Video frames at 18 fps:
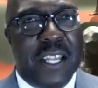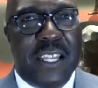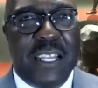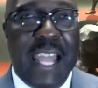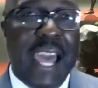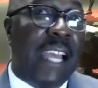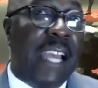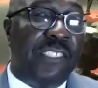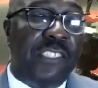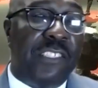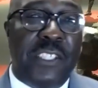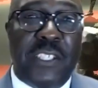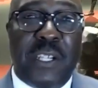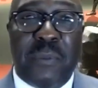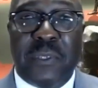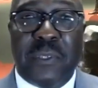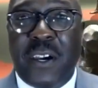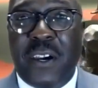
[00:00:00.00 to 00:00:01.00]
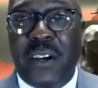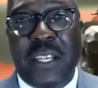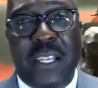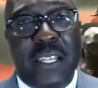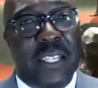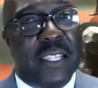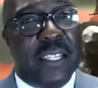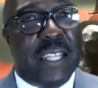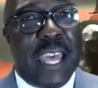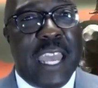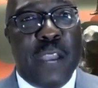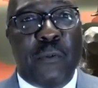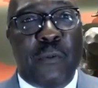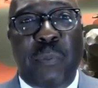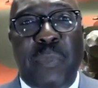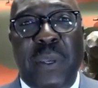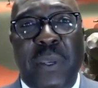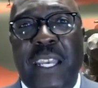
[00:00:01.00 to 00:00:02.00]
last year, I'm sorry, they
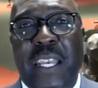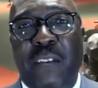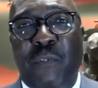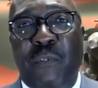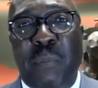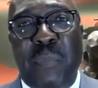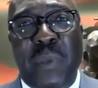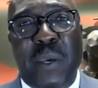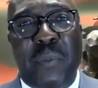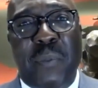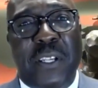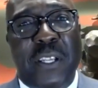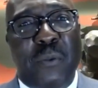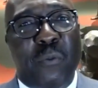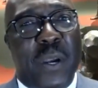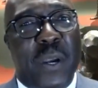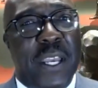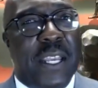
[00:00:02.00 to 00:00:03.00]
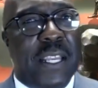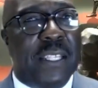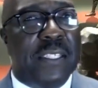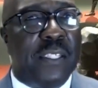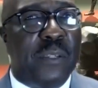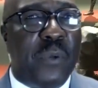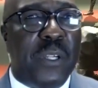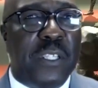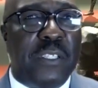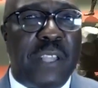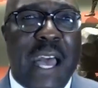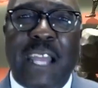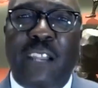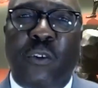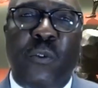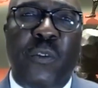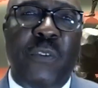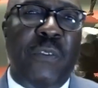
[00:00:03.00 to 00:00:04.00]
were being remembered in ways in which I
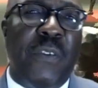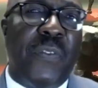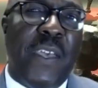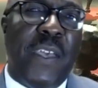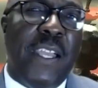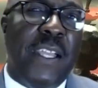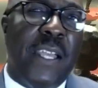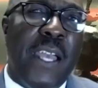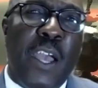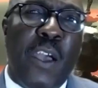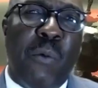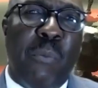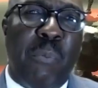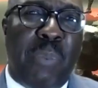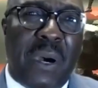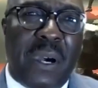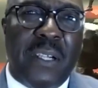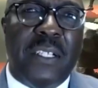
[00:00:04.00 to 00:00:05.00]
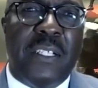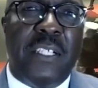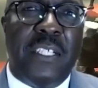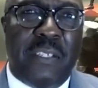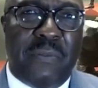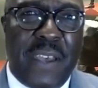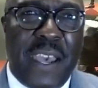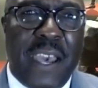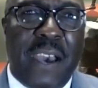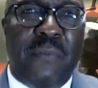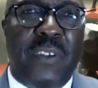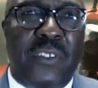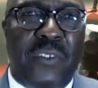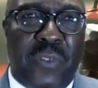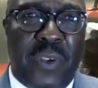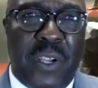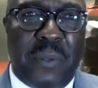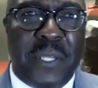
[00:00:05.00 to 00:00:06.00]
don't even think Buck could have ever
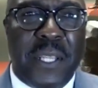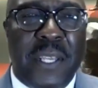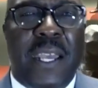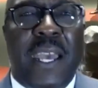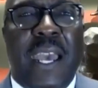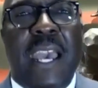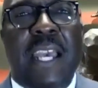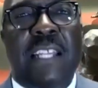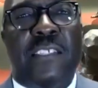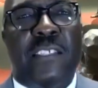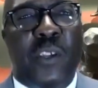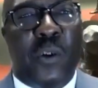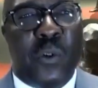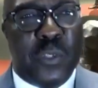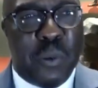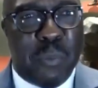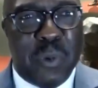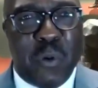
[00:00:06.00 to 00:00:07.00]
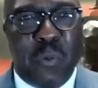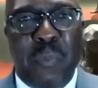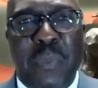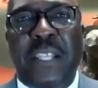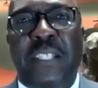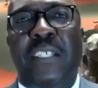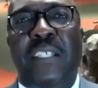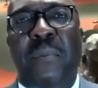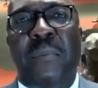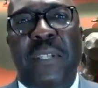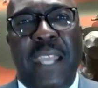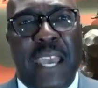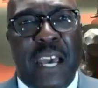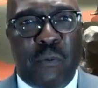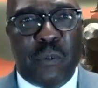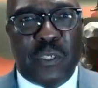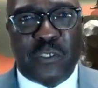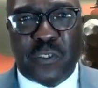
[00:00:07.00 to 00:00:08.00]
dreamt. And so the momentum
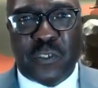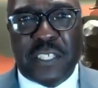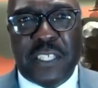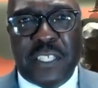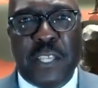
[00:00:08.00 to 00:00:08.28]
now was